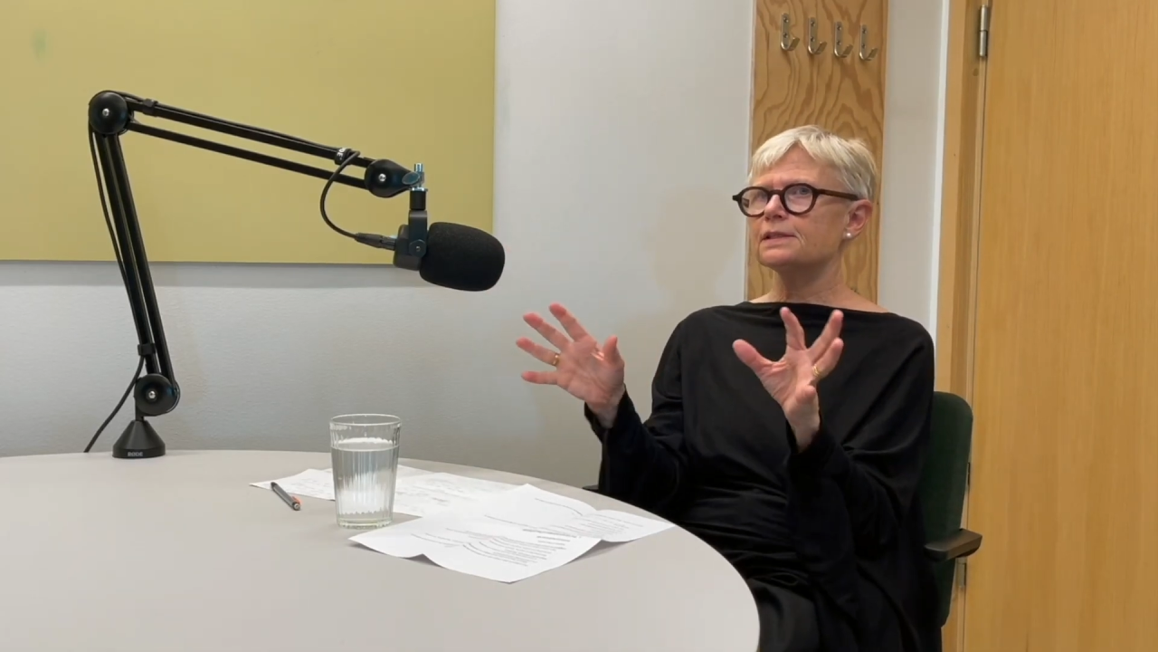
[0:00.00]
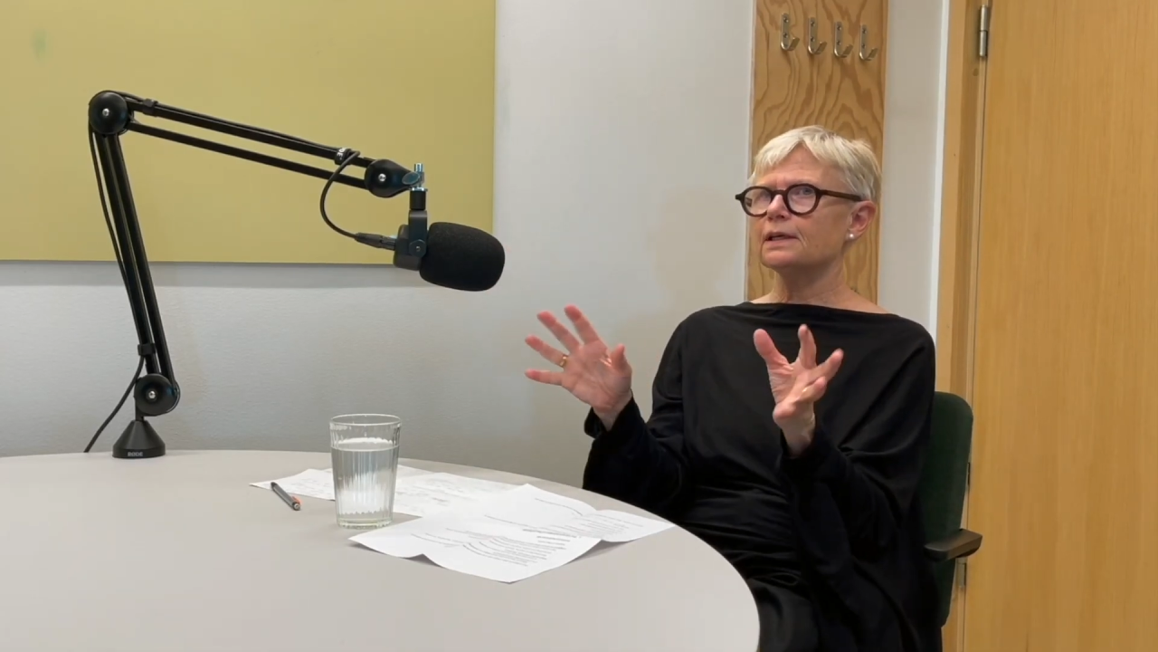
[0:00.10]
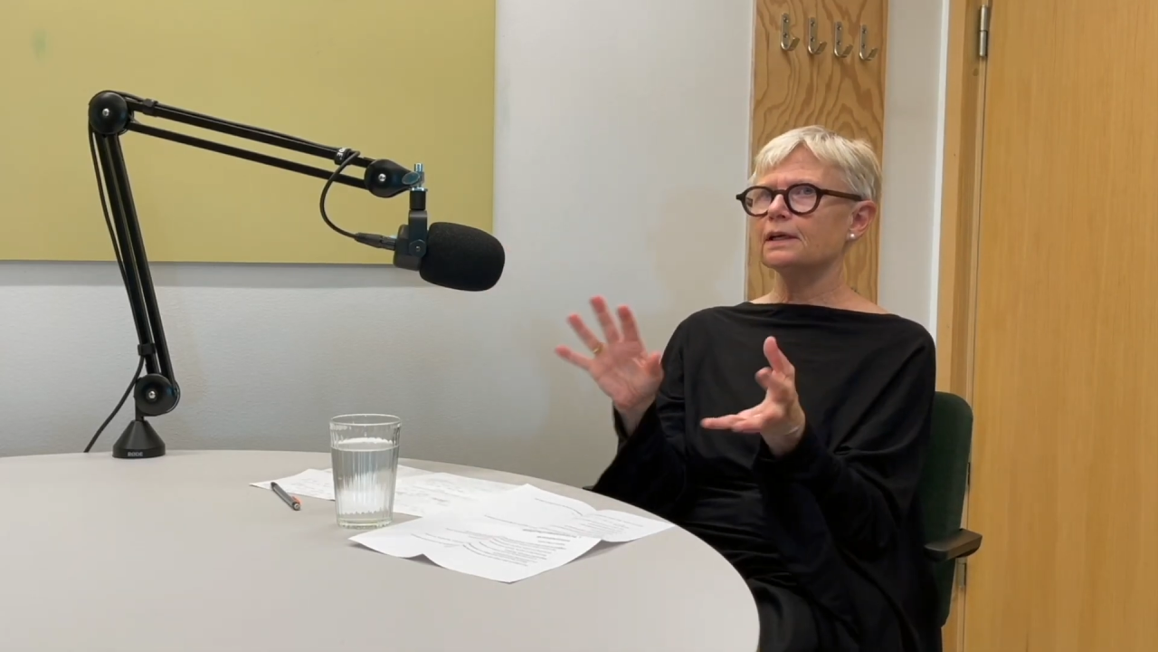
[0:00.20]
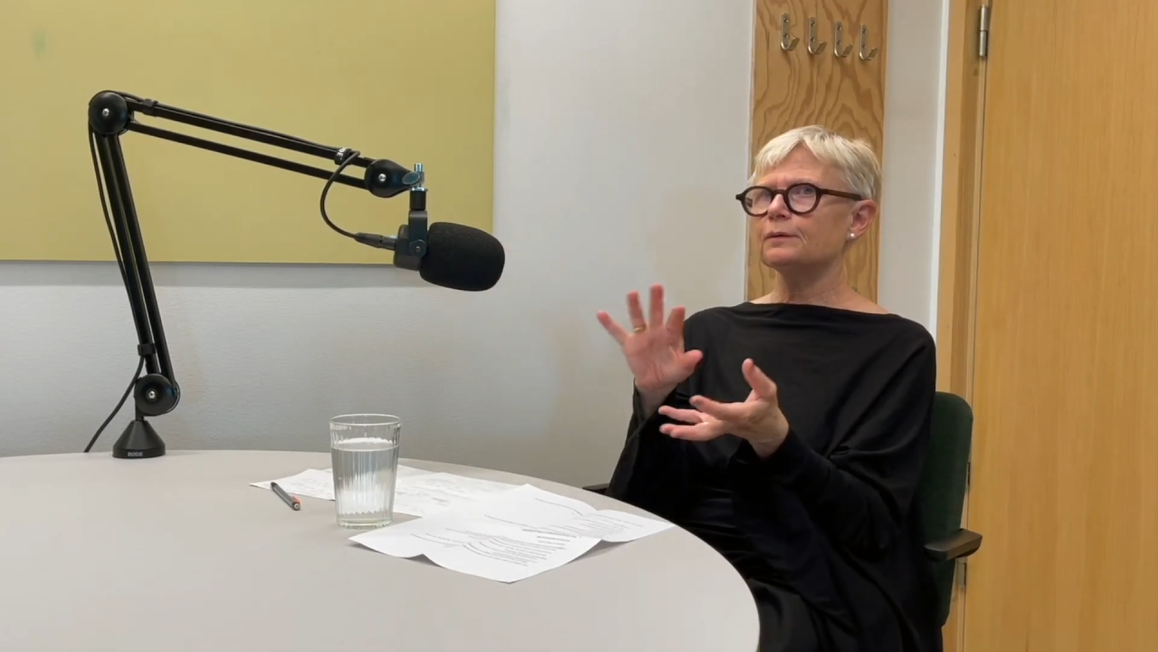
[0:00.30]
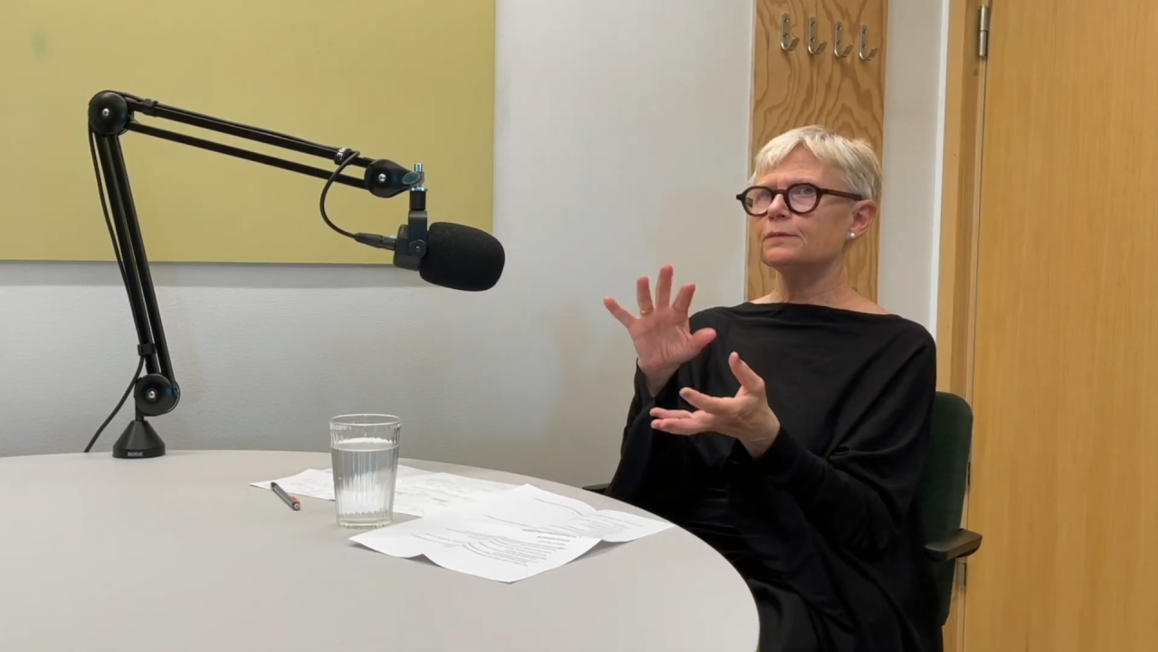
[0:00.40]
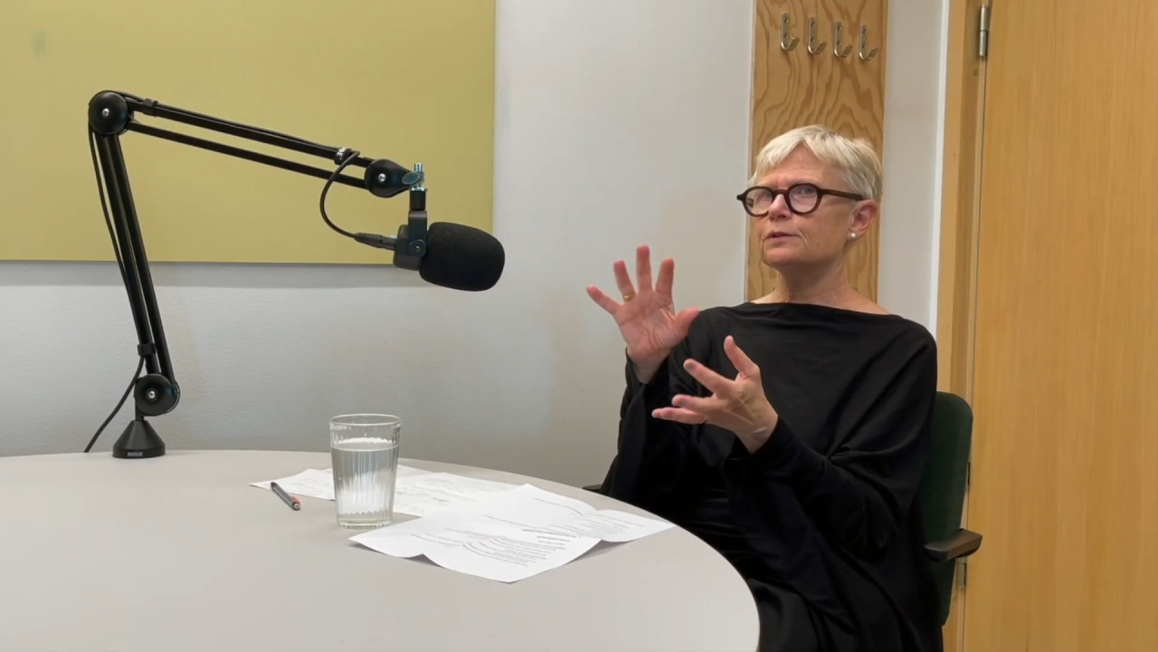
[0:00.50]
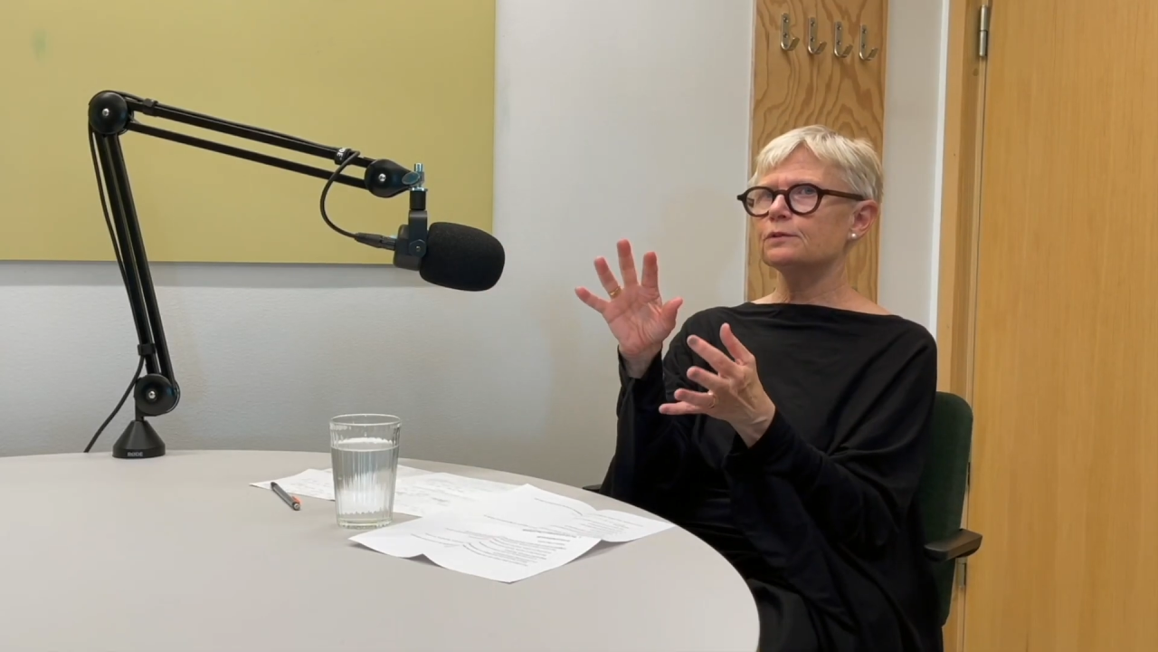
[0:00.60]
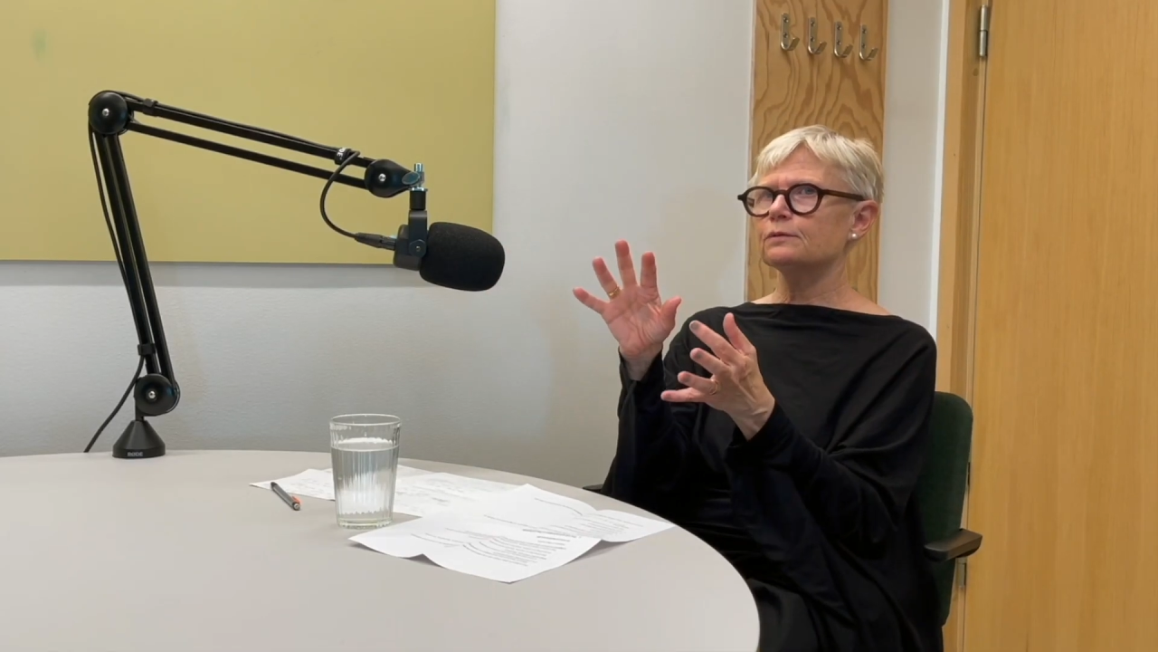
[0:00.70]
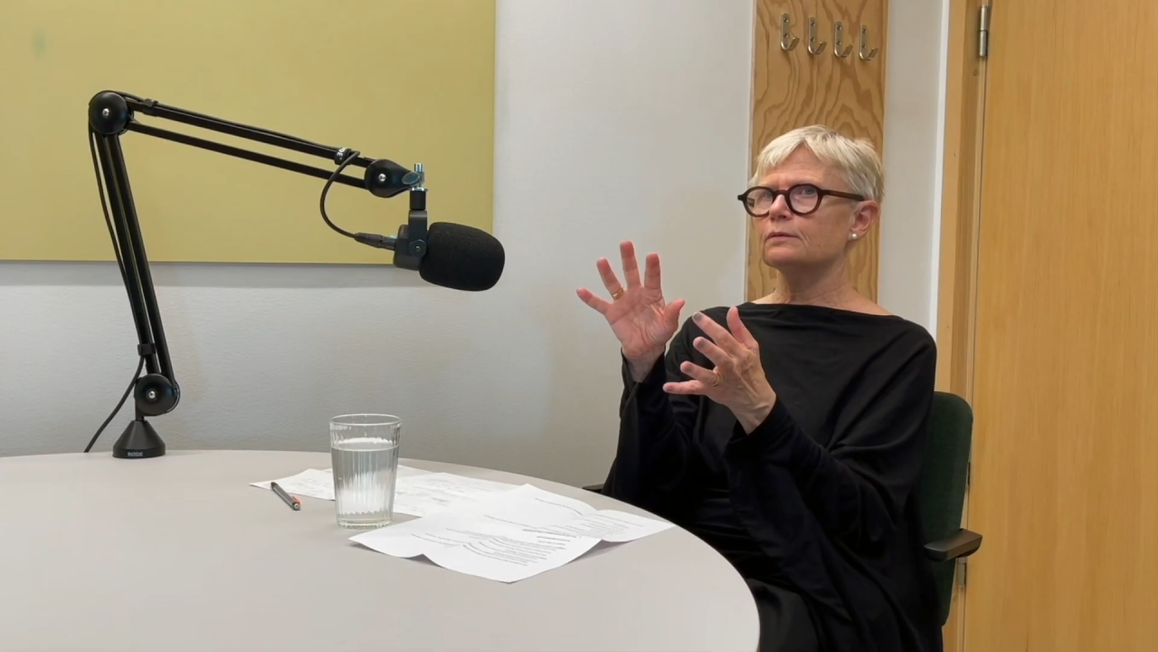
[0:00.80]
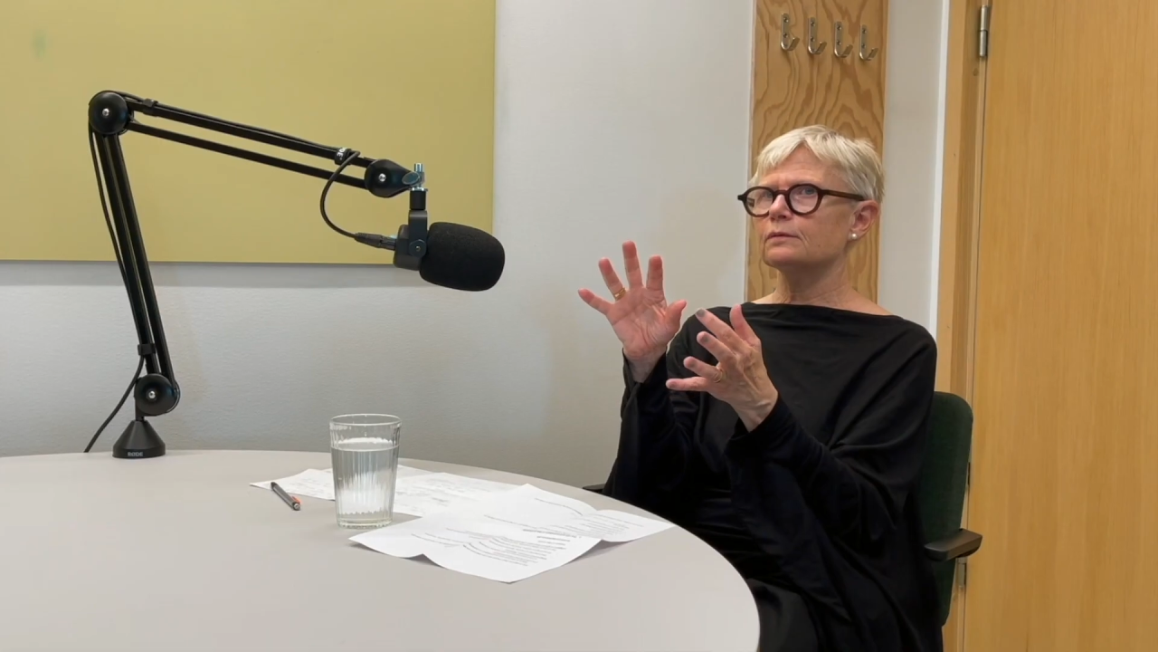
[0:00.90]
time
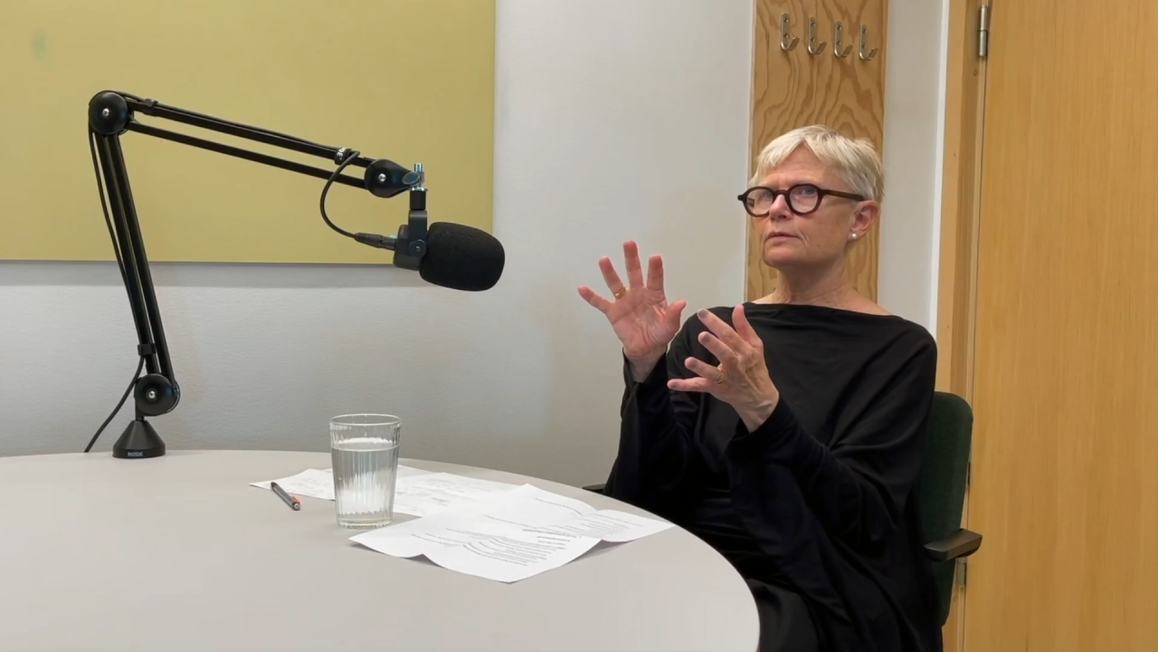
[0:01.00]
to